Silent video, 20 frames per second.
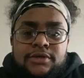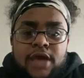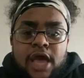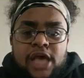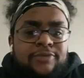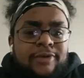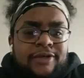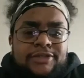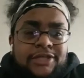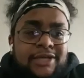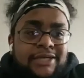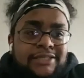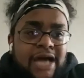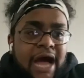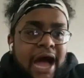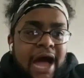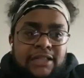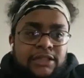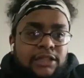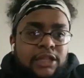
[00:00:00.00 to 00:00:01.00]
Especially because
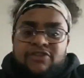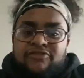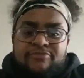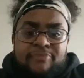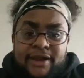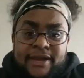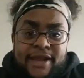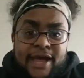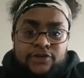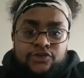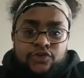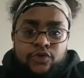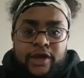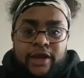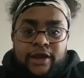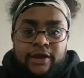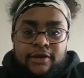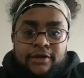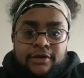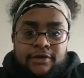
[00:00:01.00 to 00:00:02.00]
I love my natural
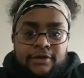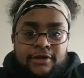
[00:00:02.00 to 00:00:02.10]
hair.